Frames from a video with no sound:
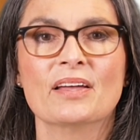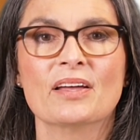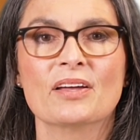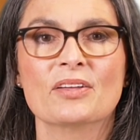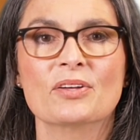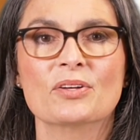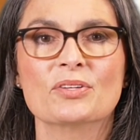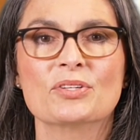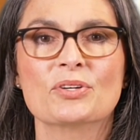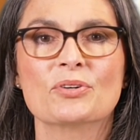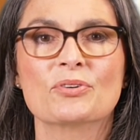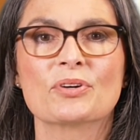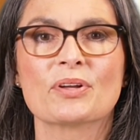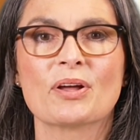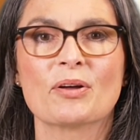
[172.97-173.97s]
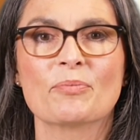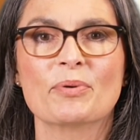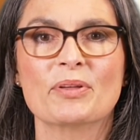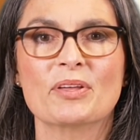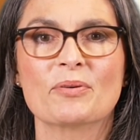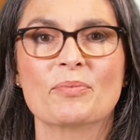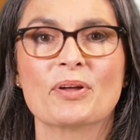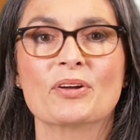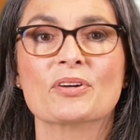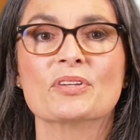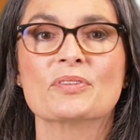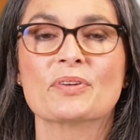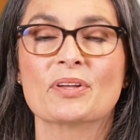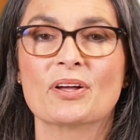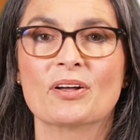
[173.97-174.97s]
Adult children helping their
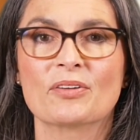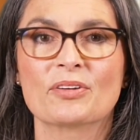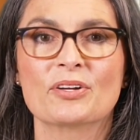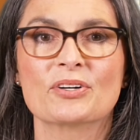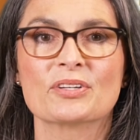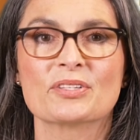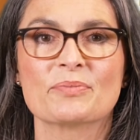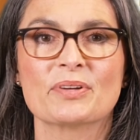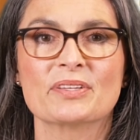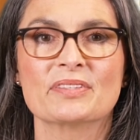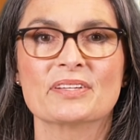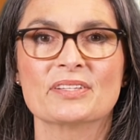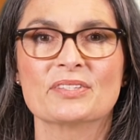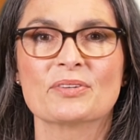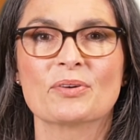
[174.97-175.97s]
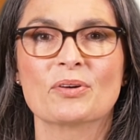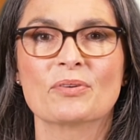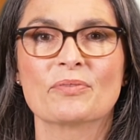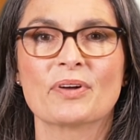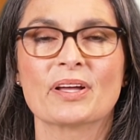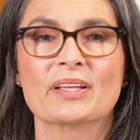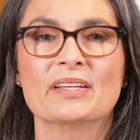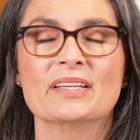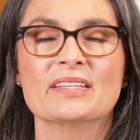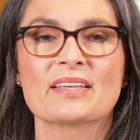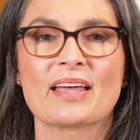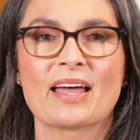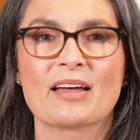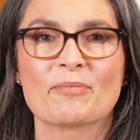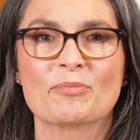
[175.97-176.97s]
parents with healthcare expenses will find this
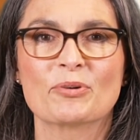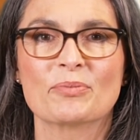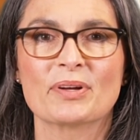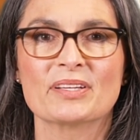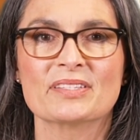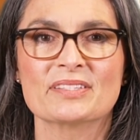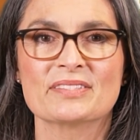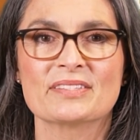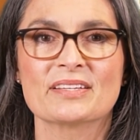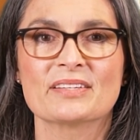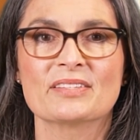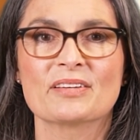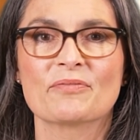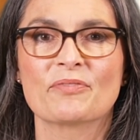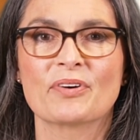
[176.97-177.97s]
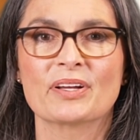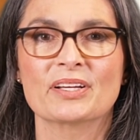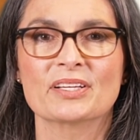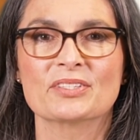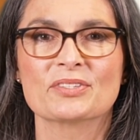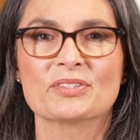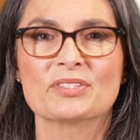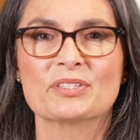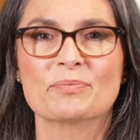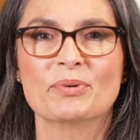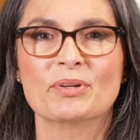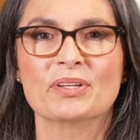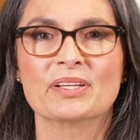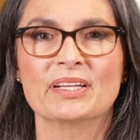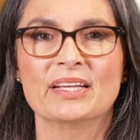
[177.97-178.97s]
cap provides a sense of financial
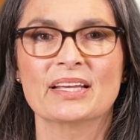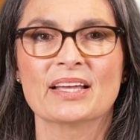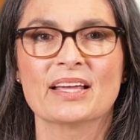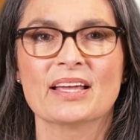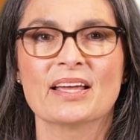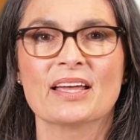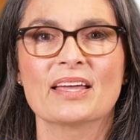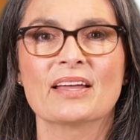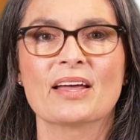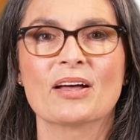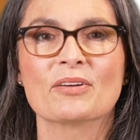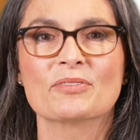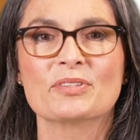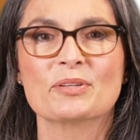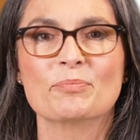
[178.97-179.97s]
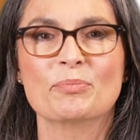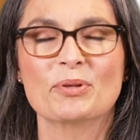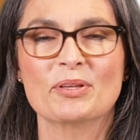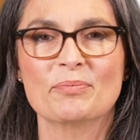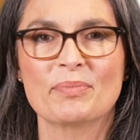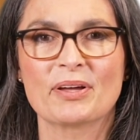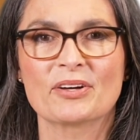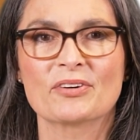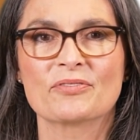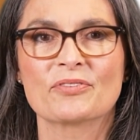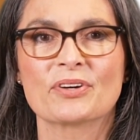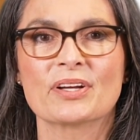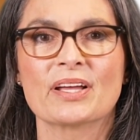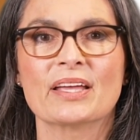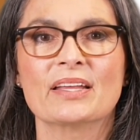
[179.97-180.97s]
stability and helps them plan better
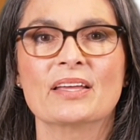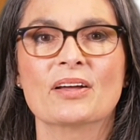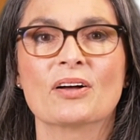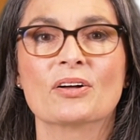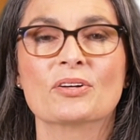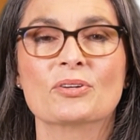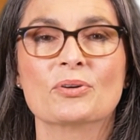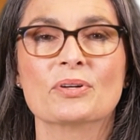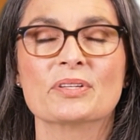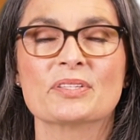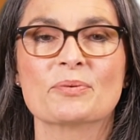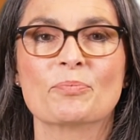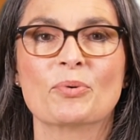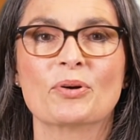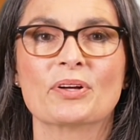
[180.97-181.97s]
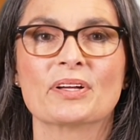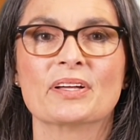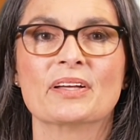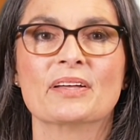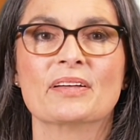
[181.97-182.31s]
for any ongoing support.